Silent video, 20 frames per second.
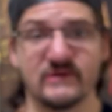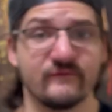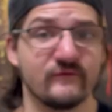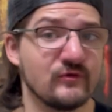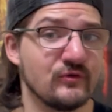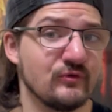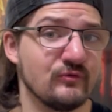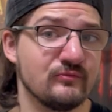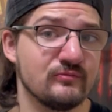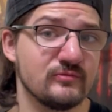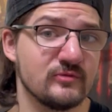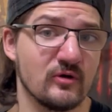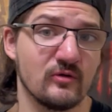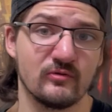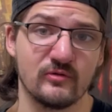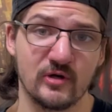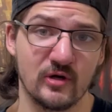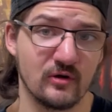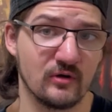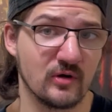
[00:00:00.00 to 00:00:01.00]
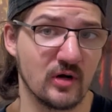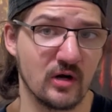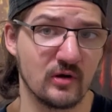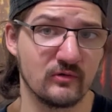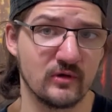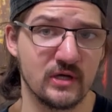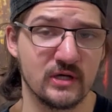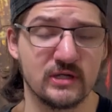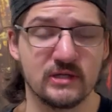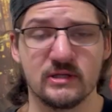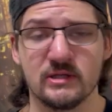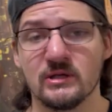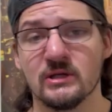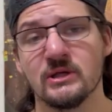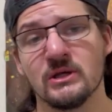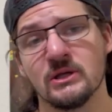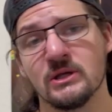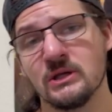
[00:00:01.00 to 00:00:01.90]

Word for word: If you don't know already,